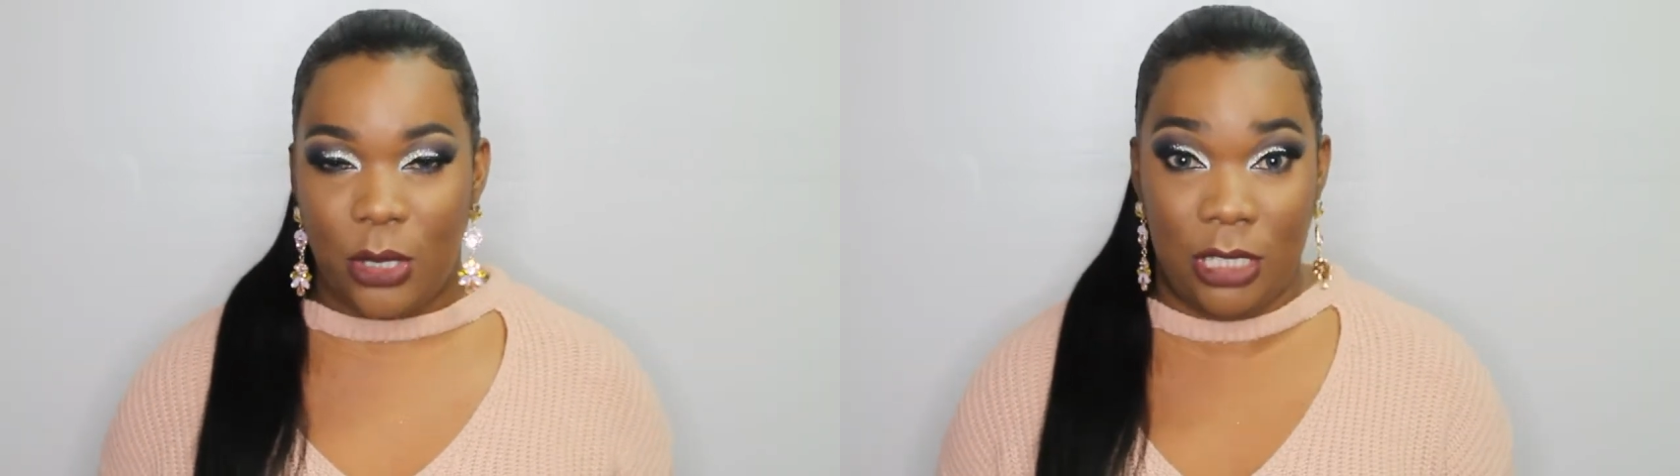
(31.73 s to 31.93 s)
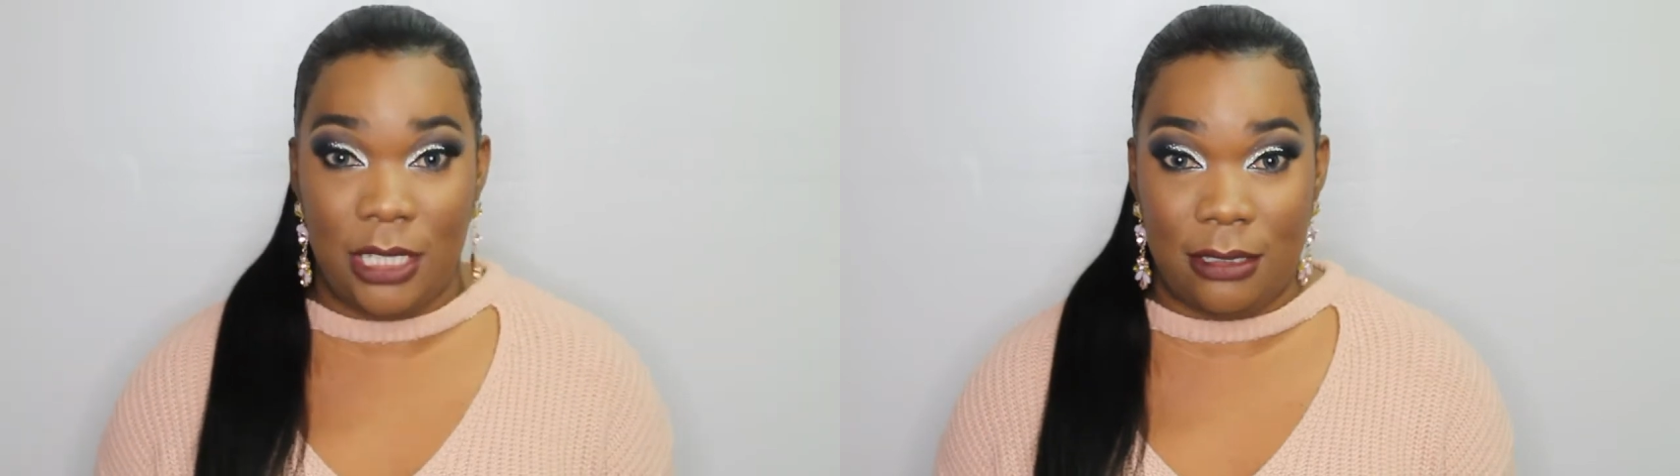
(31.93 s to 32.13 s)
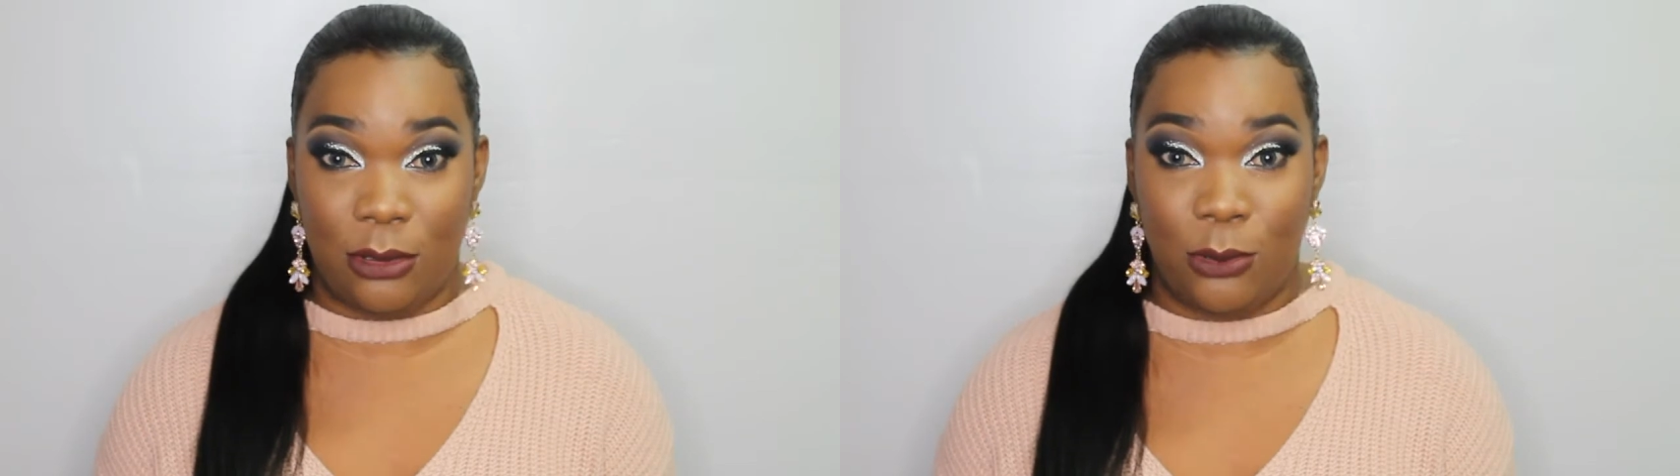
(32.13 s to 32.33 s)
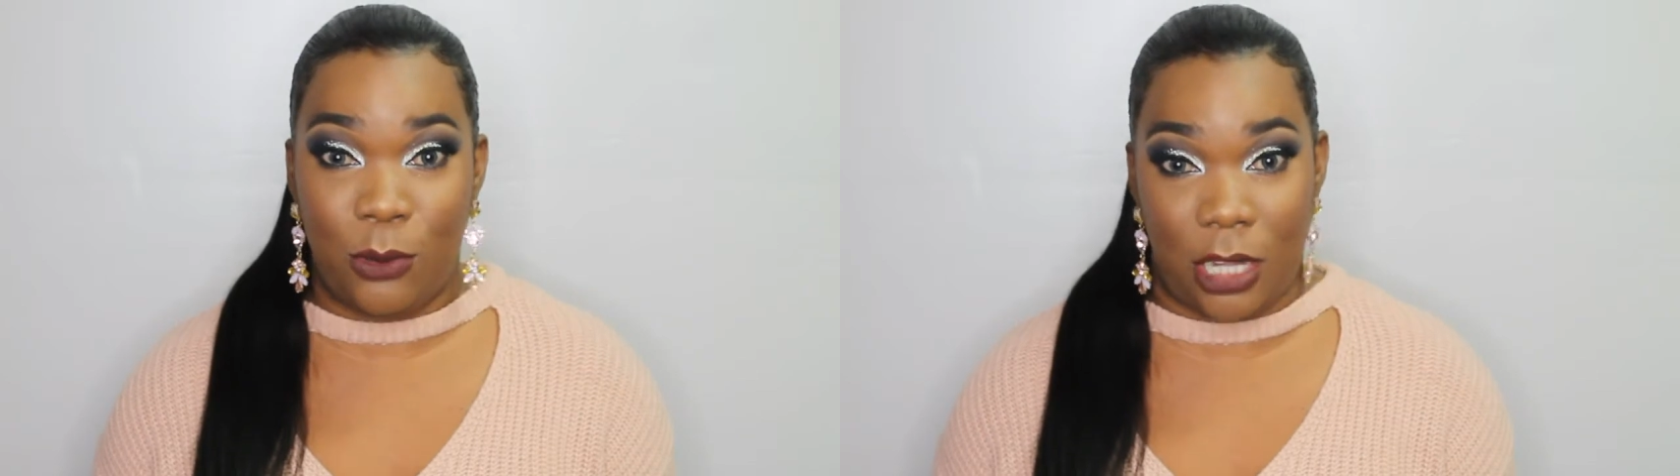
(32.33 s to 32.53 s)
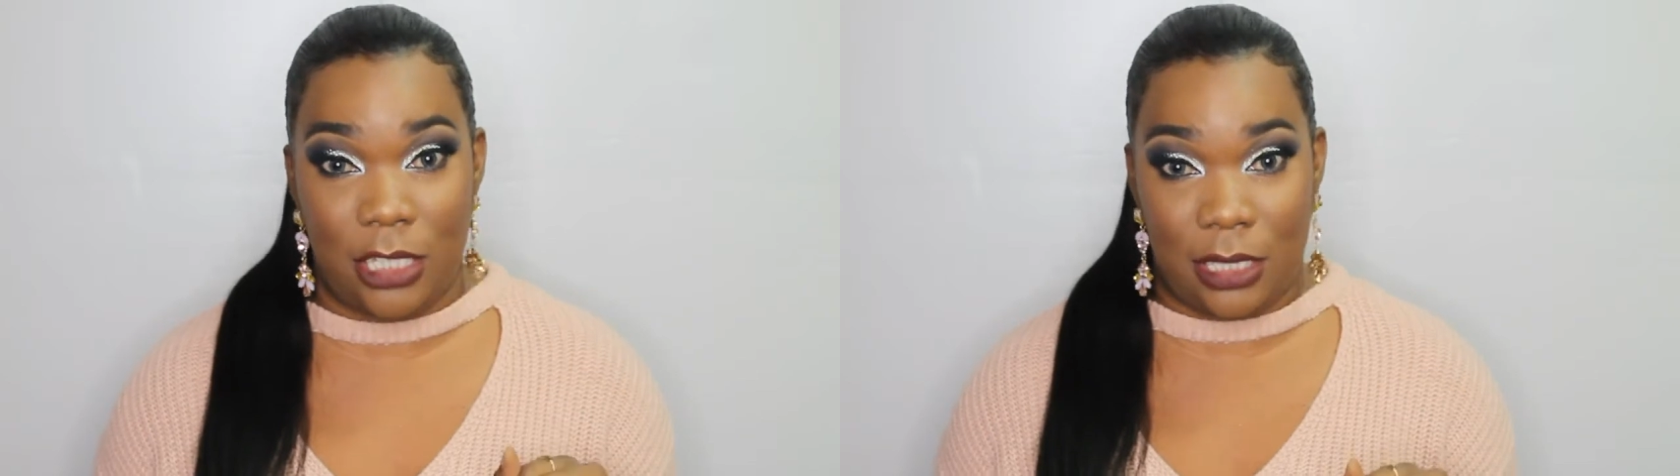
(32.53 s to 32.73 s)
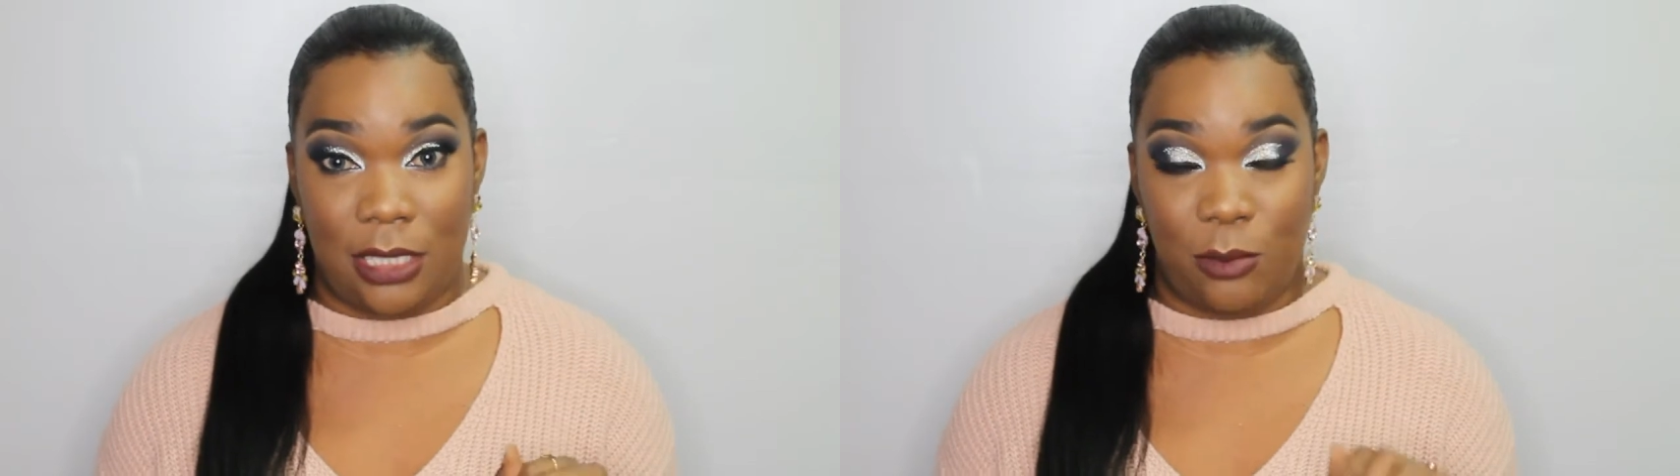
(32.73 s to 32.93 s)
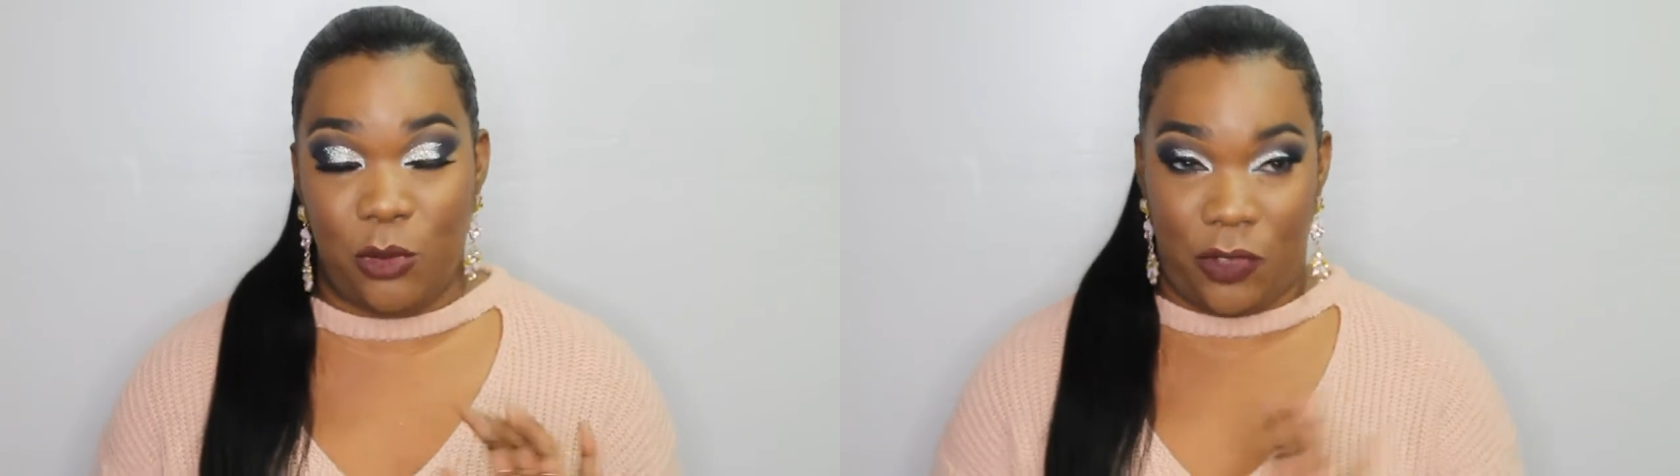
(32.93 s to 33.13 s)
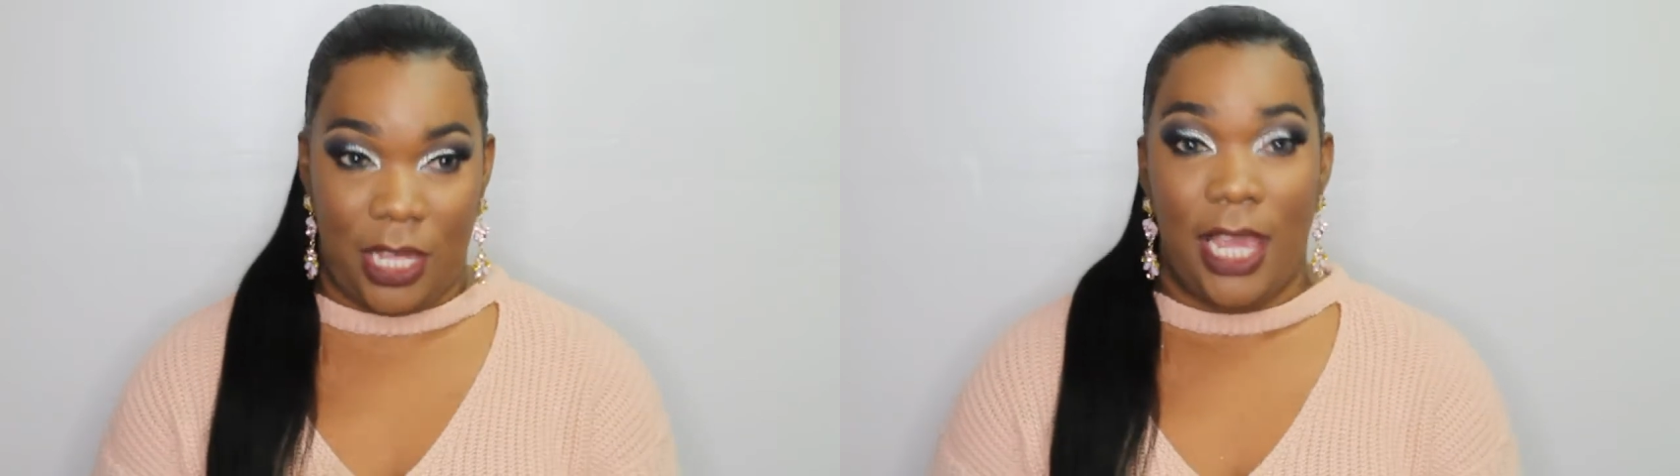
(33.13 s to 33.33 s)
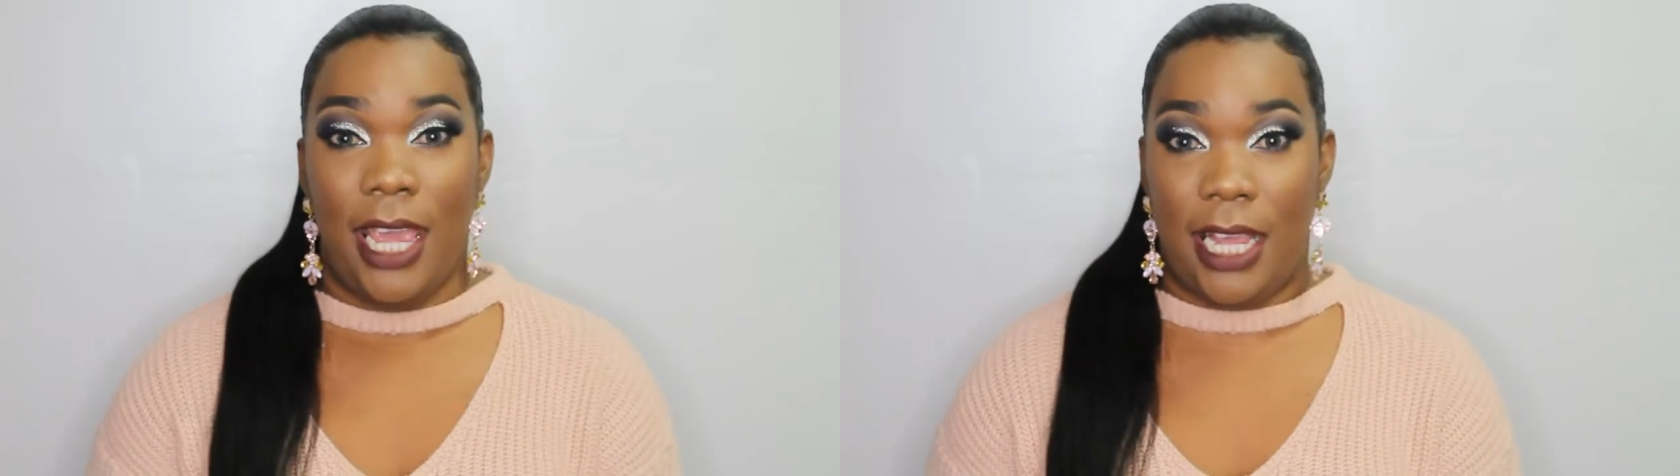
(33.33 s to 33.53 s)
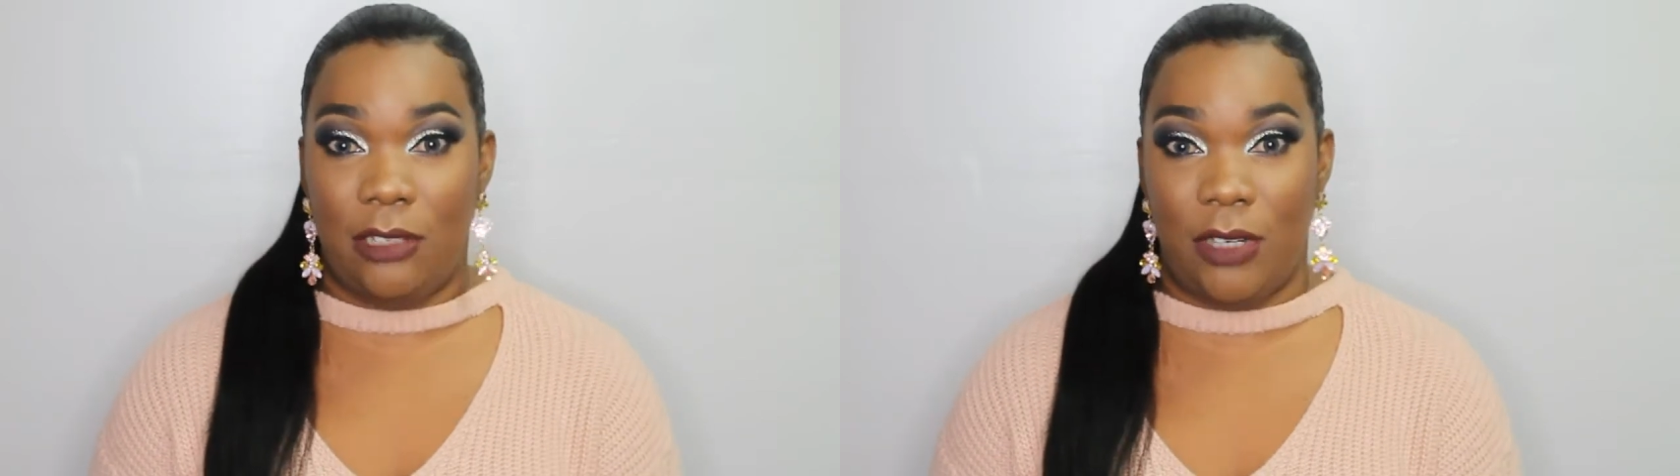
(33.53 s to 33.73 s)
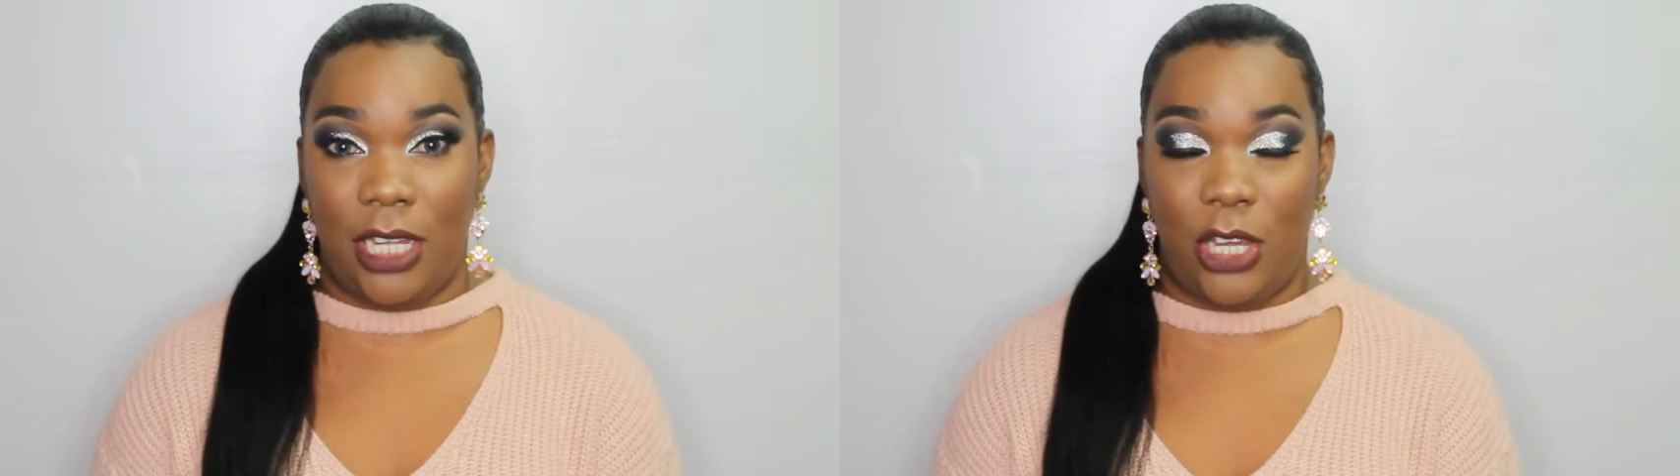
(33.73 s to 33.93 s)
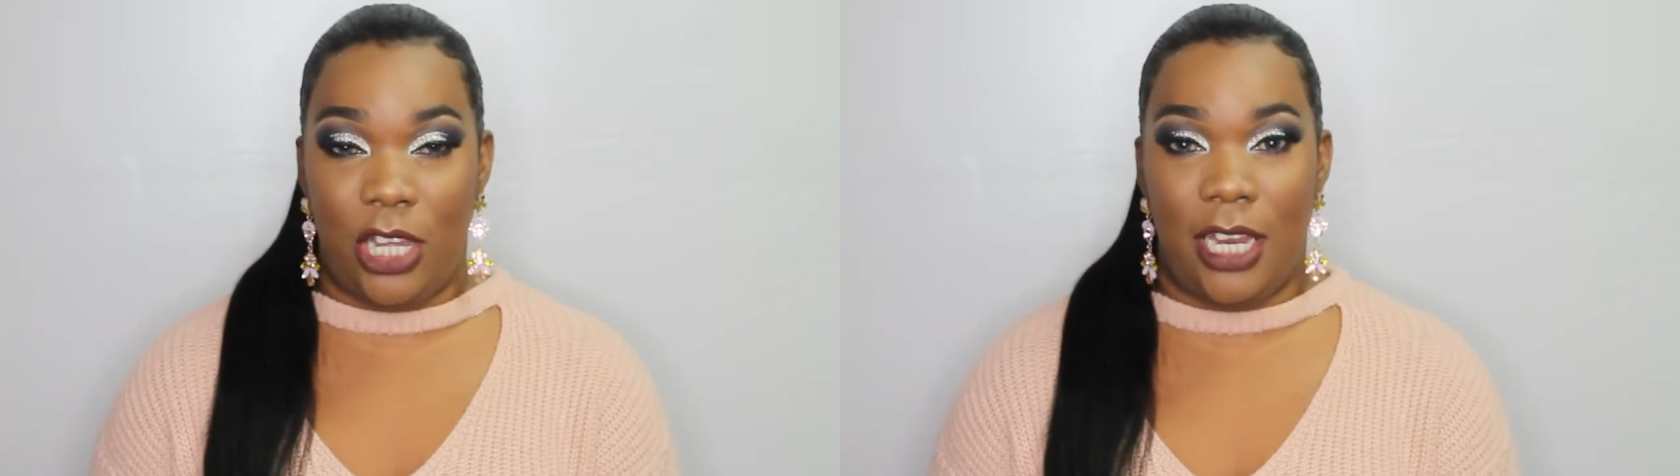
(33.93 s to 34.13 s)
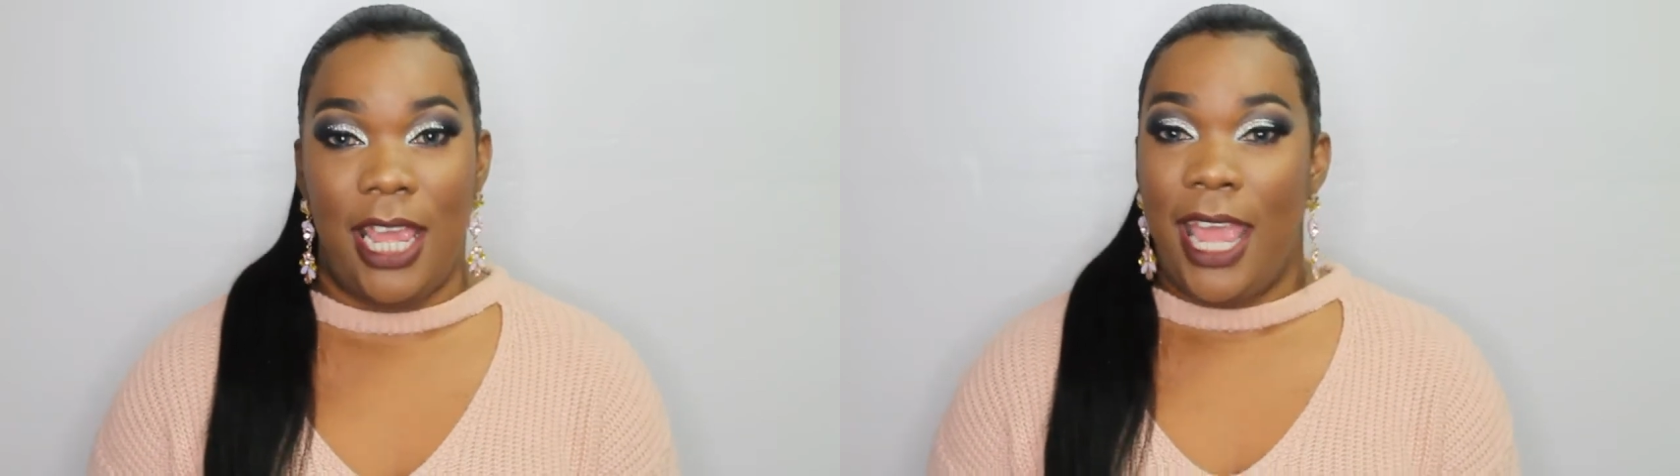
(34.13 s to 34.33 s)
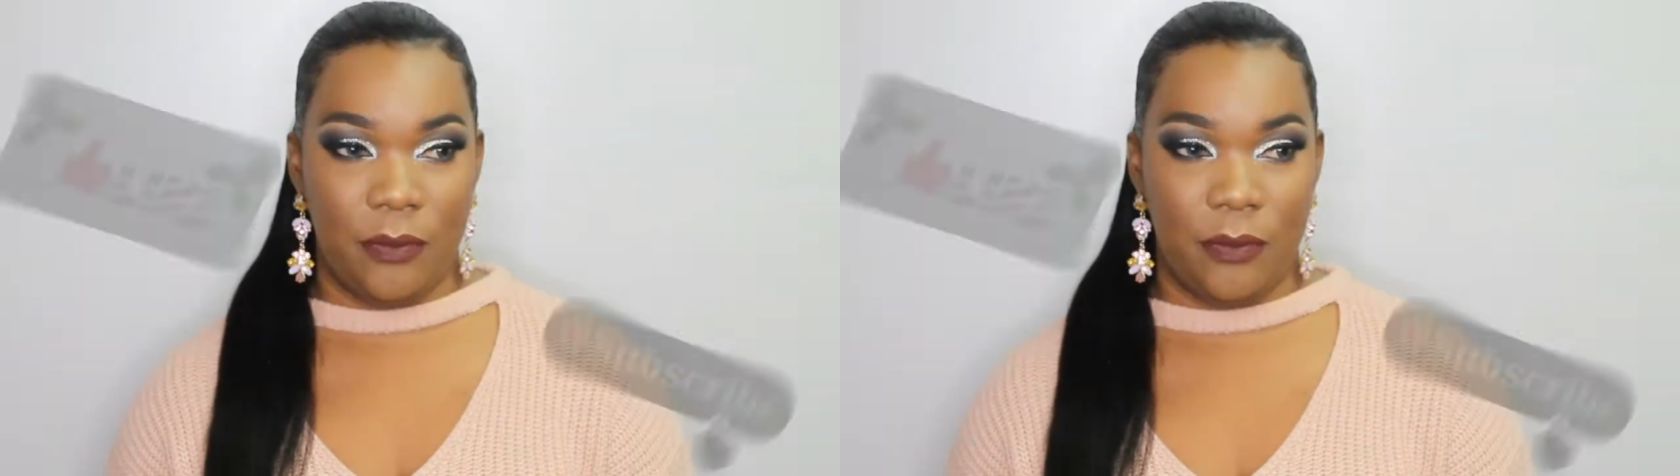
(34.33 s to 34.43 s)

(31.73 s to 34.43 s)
you need to watch this movie. It's really good.